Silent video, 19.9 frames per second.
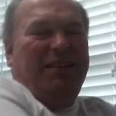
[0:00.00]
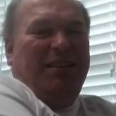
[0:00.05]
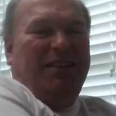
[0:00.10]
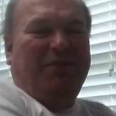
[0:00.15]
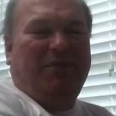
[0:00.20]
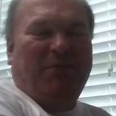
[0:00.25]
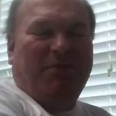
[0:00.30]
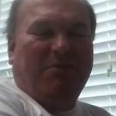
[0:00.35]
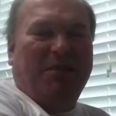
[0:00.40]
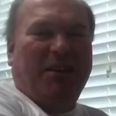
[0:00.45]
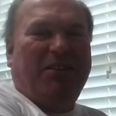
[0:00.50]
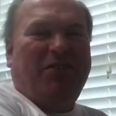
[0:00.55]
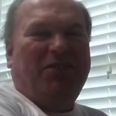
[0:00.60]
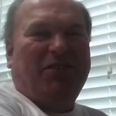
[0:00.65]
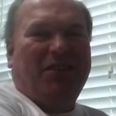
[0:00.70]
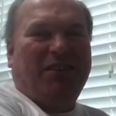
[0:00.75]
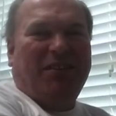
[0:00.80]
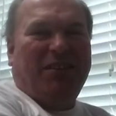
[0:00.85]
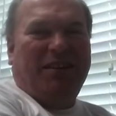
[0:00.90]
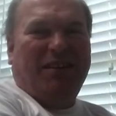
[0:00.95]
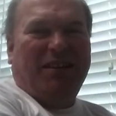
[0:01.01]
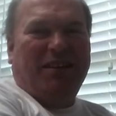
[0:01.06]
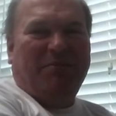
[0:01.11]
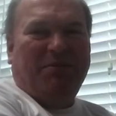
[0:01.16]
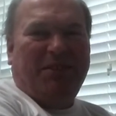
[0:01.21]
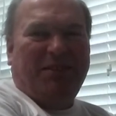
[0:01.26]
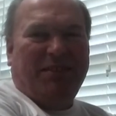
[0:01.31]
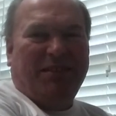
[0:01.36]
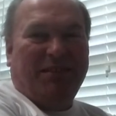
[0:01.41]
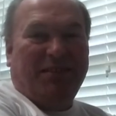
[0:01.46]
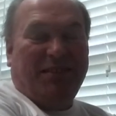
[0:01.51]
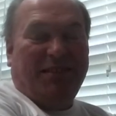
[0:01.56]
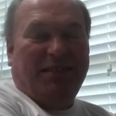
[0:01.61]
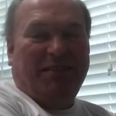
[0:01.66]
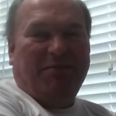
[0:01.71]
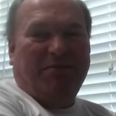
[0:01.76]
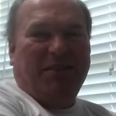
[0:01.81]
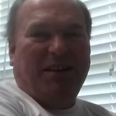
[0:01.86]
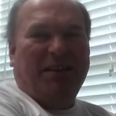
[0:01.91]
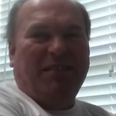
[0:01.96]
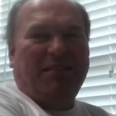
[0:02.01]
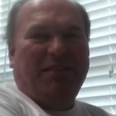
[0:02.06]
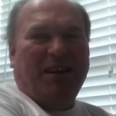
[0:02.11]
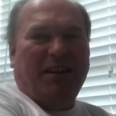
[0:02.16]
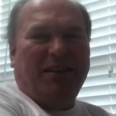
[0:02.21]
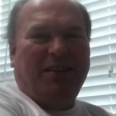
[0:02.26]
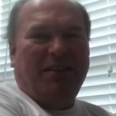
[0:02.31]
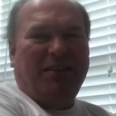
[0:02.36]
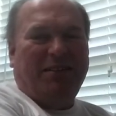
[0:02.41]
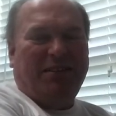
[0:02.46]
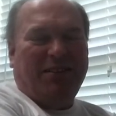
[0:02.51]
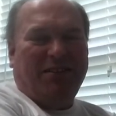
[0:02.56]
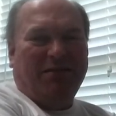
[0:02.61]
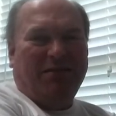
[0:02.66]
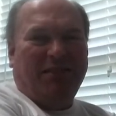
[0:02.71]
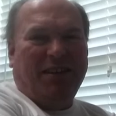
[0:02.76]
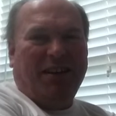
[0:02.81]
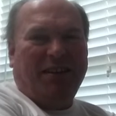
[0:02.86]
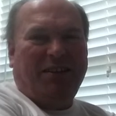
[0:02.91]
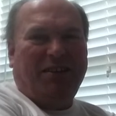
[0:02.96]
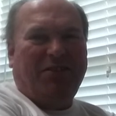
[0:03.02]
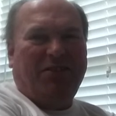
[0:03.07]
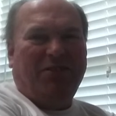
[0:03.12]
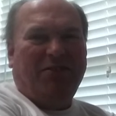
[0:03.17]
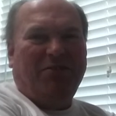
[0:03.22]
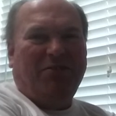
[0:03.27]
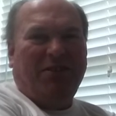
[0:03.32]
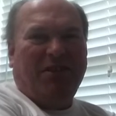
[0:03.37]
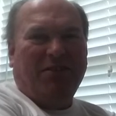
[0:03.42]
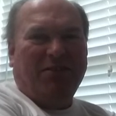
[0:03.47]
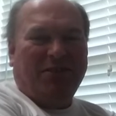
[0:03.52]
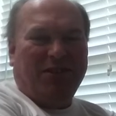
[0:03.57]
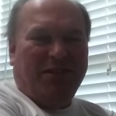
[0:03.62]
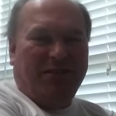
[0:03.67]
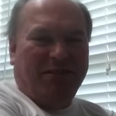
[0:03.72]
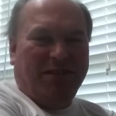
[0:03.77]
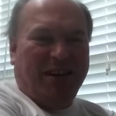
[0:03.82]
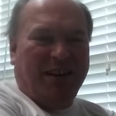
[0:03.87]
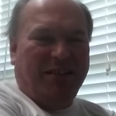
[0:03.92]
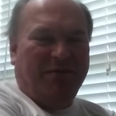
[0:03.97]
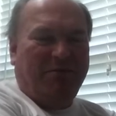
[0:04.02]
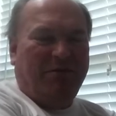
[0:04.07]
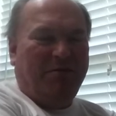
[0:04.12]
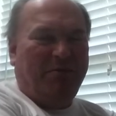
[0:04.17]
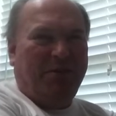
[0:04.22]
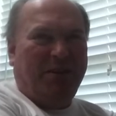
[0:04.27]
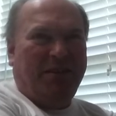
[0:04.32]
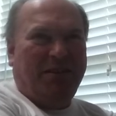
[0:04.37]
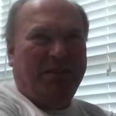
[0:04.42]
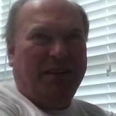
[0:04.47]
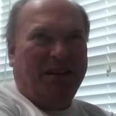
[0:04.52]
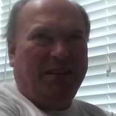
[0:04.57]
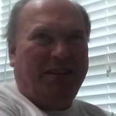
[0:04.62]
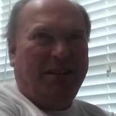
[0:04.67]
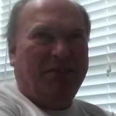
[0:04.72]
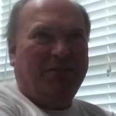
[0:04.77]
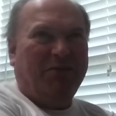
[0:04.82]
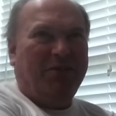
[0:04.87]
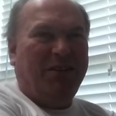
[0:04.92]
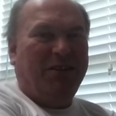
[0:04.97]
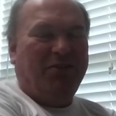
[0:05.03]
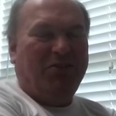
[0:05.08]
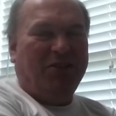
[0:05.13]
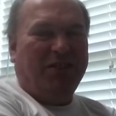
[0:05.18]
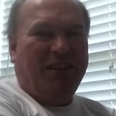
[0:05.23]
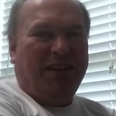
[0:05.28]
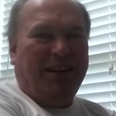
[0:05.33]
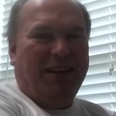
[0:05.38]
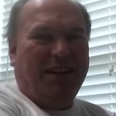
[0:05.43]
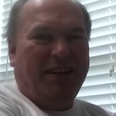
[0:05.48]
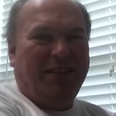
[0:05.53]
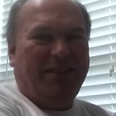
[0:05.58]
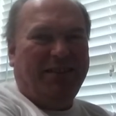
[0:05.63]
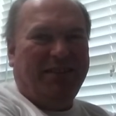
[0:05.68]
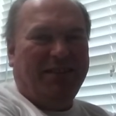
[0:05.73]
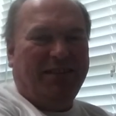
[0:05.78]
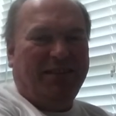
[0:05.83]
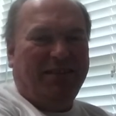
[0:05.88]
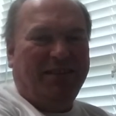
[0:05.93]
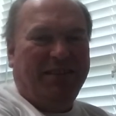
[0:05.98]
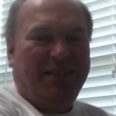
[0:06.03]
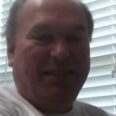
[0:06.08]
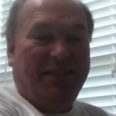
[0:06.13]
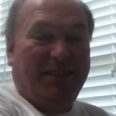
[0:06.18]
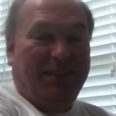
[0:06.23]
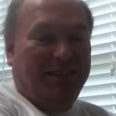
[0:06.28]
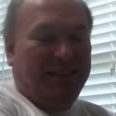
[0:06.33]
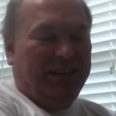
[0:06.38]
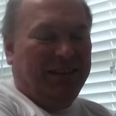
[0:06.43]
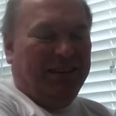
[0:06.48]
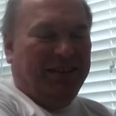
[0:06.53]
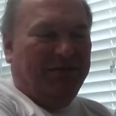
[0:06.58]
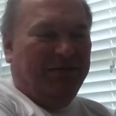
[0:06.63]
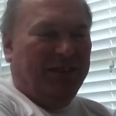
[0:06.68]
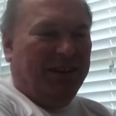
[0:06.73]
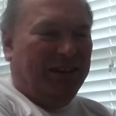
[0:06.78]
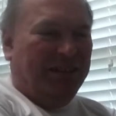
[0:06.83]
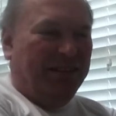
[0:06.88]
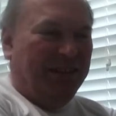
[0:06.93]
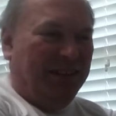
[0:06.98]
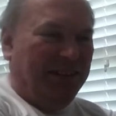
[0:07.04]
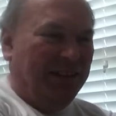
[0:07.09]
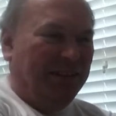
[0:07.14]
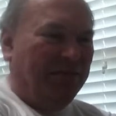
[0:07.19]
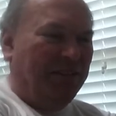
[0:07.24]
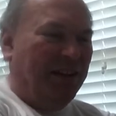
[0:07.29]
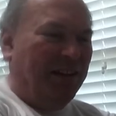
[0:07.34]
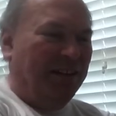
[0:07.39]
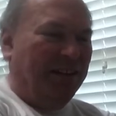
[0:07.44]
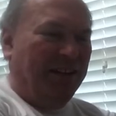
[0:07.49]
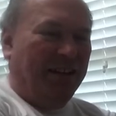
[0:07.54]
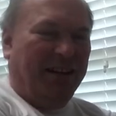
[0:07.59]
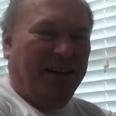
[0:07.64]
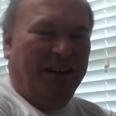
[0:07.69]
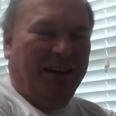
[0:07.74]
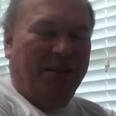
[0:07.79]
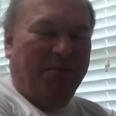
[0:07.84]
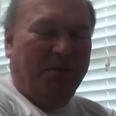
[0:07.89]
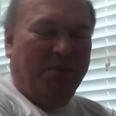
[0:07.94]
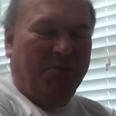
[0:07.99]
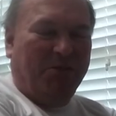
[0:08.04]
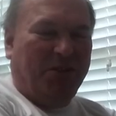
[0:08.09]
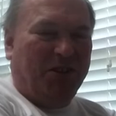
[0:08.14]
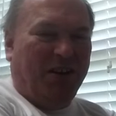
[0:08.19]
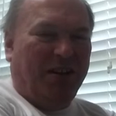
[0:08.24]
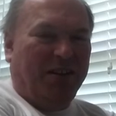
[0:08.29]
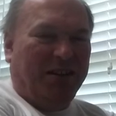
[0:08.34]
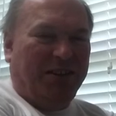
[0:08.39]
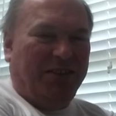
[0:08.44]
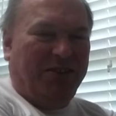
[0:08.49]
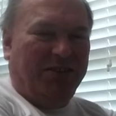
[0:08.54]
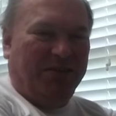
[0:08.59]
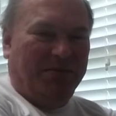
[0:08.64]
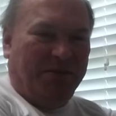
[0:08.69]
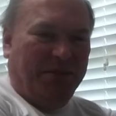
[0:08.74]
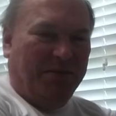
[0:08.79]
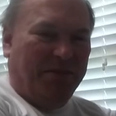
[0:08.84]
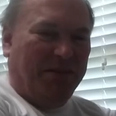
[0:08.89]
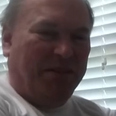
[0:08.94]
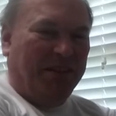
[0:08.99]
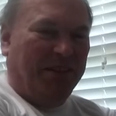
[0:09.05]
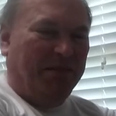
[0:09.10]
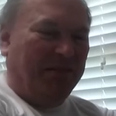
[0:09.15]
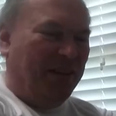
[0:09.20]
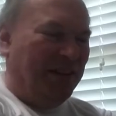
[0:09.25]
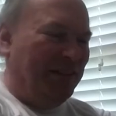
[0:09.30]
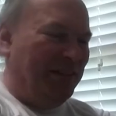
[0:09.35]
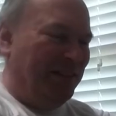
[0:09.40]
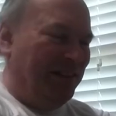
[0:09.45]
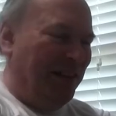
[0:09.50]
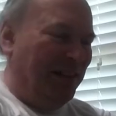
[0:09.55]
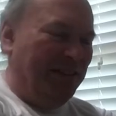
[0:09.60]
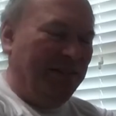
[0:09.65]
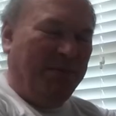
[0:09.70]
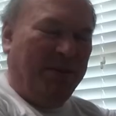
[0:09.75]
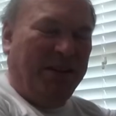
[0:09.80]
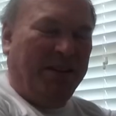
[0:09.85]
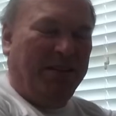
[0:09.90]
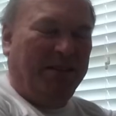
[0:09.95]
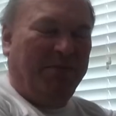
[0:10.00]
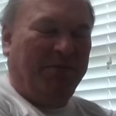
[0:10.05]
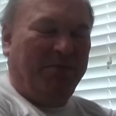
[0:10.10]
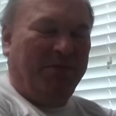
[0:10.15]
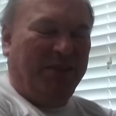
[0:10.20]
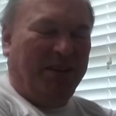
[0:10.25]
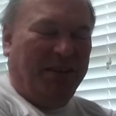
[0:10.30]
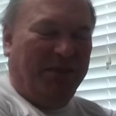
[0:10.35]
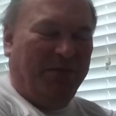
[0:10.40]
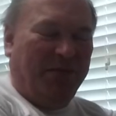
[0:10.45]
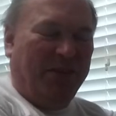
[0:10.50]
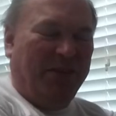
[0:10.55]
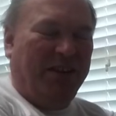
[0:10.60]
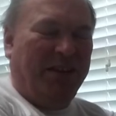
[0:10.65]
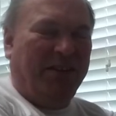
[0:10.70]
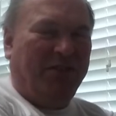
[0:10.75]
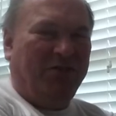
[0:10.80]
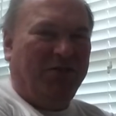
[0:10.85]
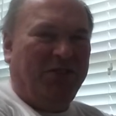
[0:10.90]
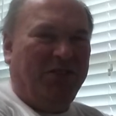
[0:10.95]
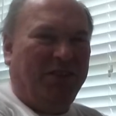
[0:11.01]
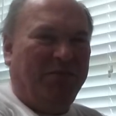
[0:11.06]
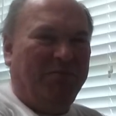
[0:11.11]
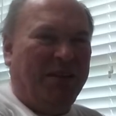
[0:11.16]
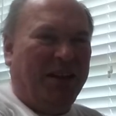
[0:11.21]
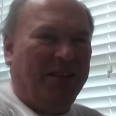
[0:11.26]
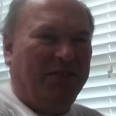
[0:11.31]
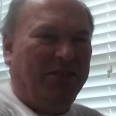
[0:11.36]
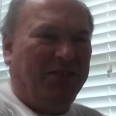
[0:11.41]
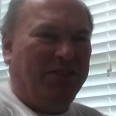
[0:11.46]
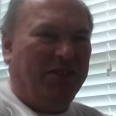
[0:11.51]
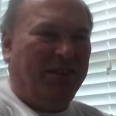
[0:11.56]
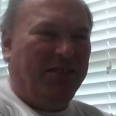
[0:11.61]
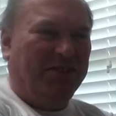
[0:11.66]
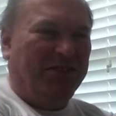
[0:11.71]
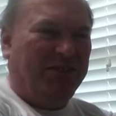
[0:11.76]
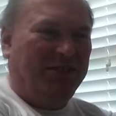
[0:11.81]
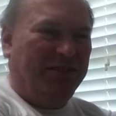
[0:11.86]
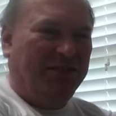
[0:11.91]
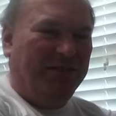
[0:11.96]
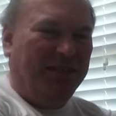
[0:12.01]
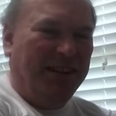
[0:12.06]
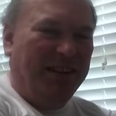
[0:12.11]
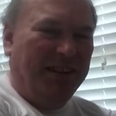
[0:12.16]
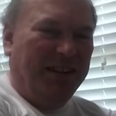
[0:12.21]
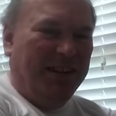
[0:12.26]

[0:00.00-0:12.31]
information on him, still 92 years old now, but will be 93 in July. So, well, I remember talking to him and everything. Nice man, a very interesting man to talk to.